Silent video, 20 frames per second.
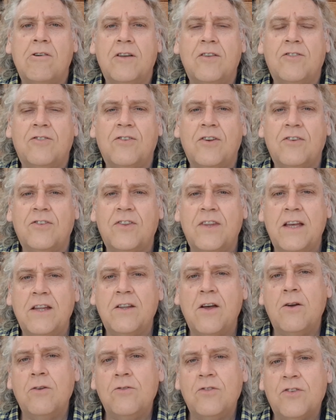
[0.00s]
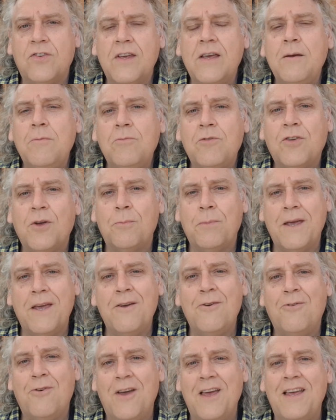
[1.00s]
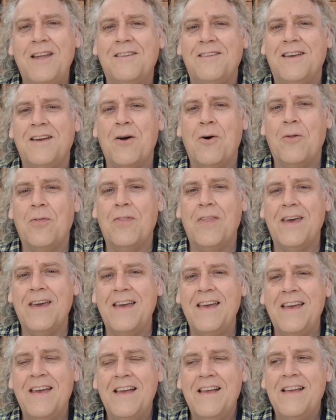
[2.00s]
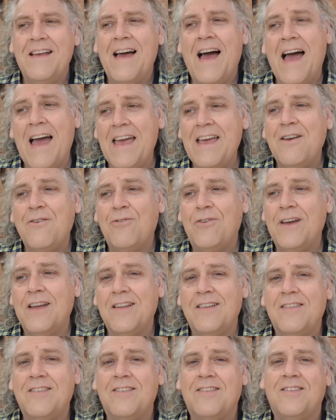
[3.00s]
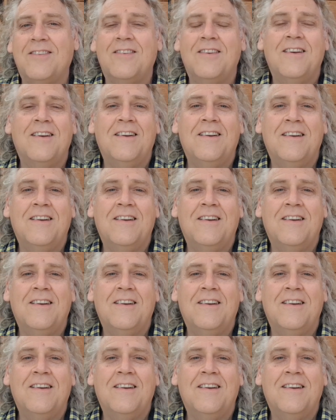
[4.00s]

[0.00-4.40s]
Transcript: It's just they don't seem to be feeding on the aphids